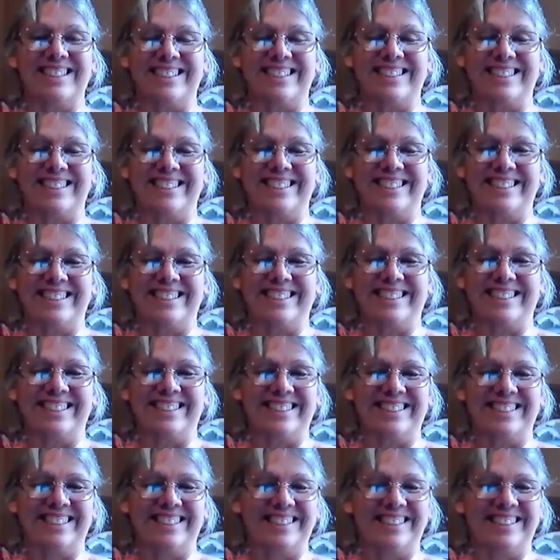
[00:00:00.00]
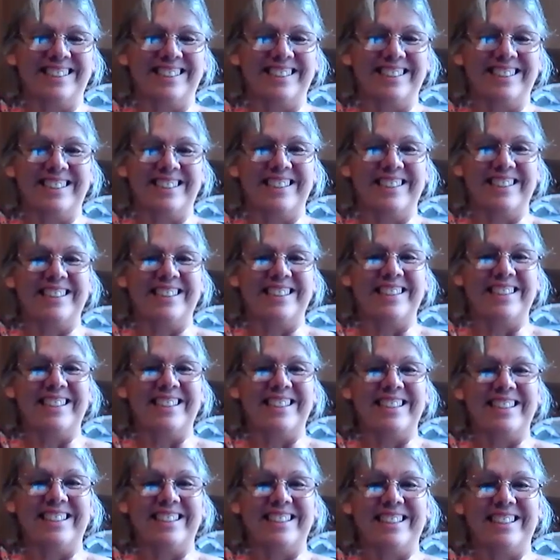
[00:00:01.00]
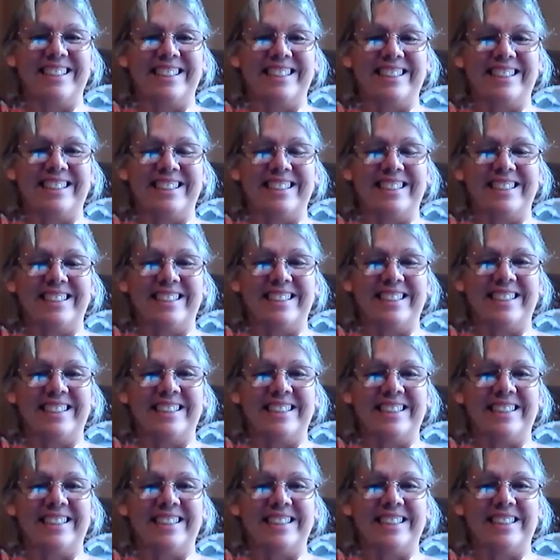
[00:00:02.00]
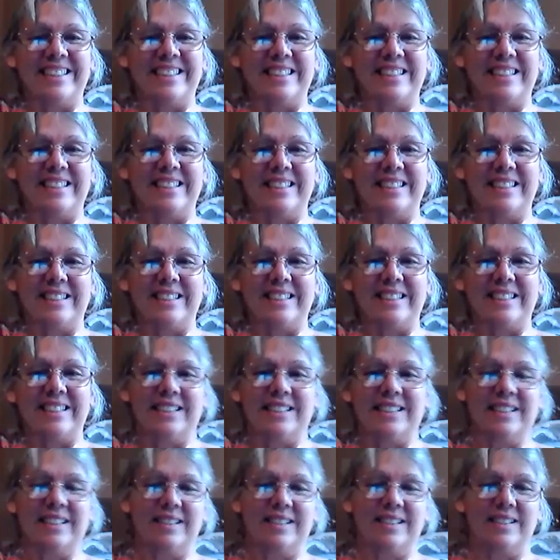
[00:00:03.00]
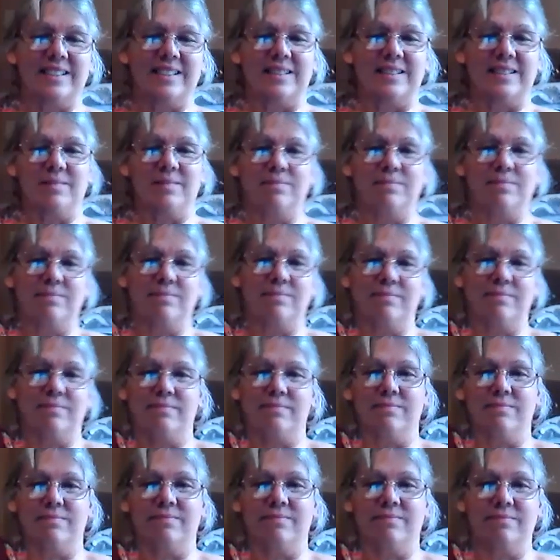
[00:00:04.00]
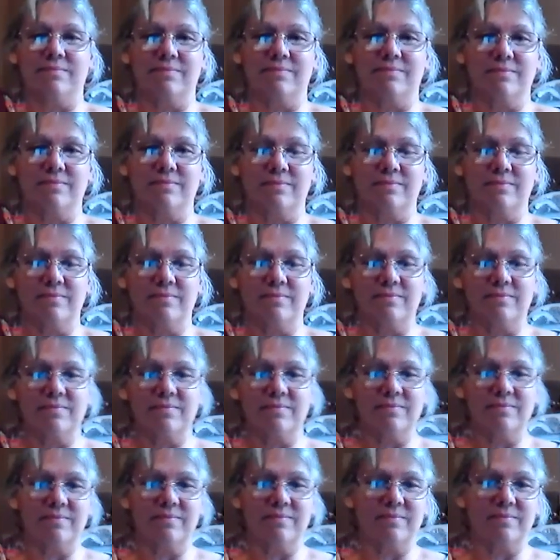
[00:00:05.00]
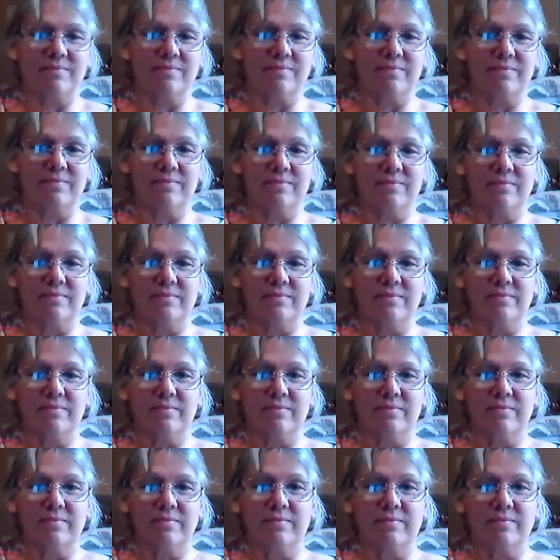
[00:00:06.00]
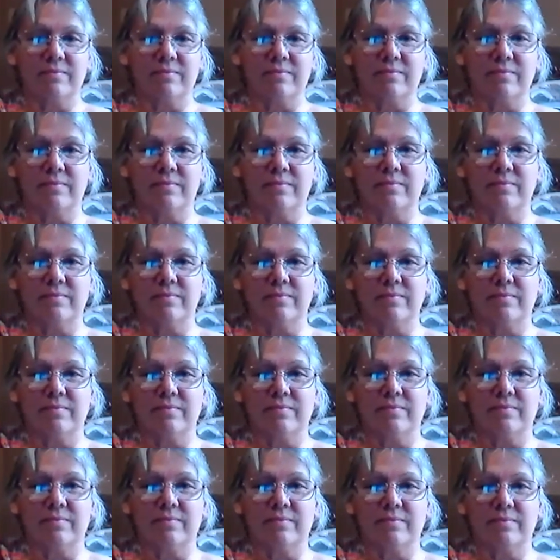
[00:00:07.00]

(not speaking)